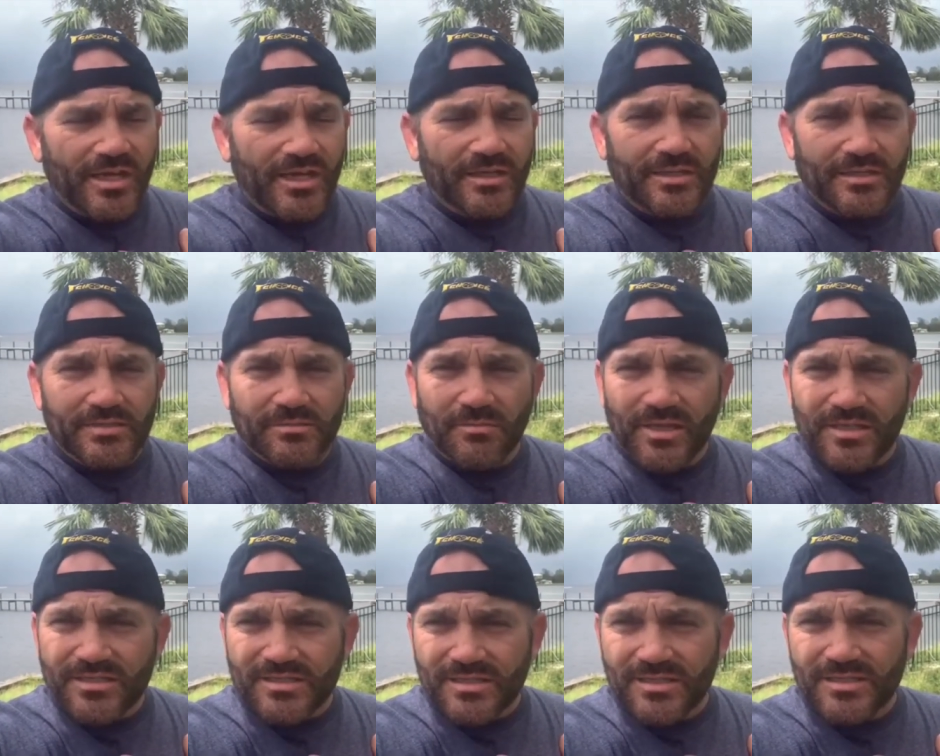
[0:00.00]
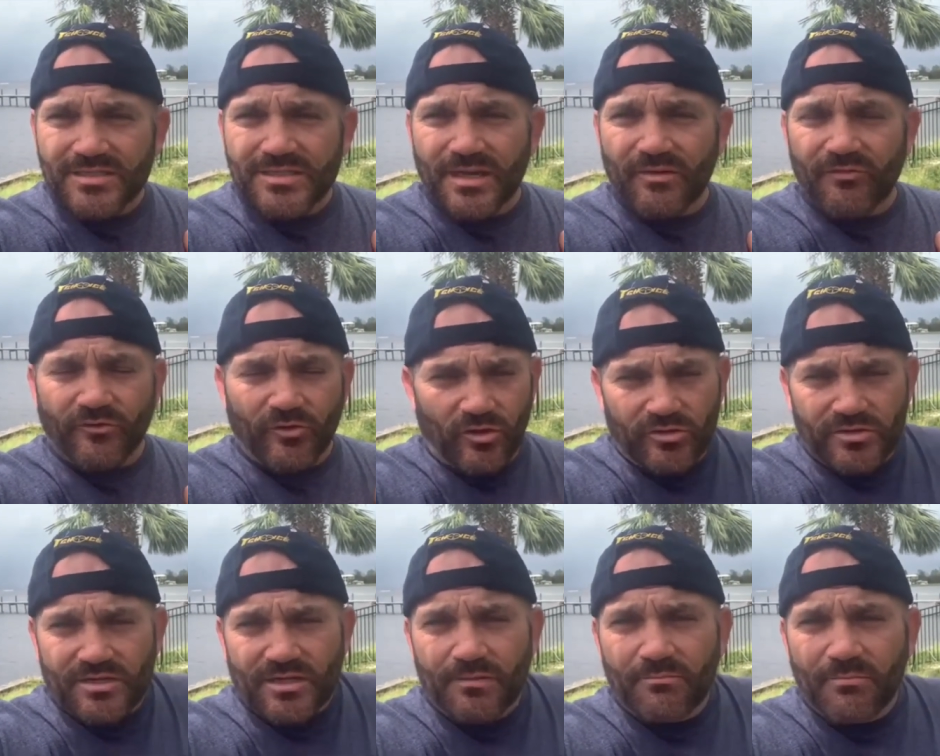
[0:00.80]
It doesn't make sense. Of
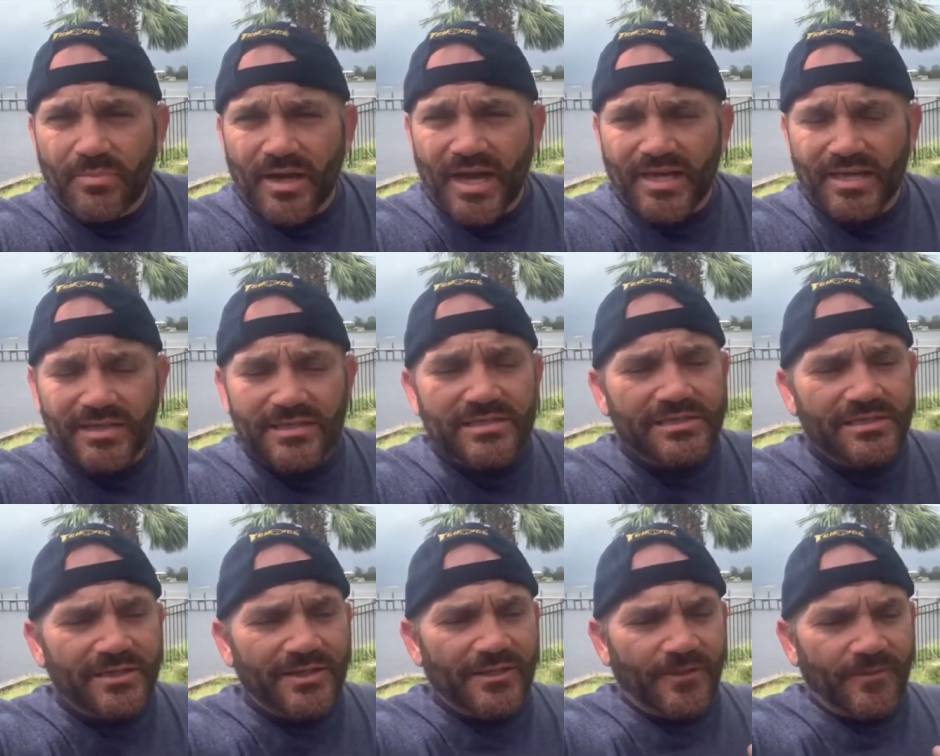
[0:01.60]
course, I'm biased.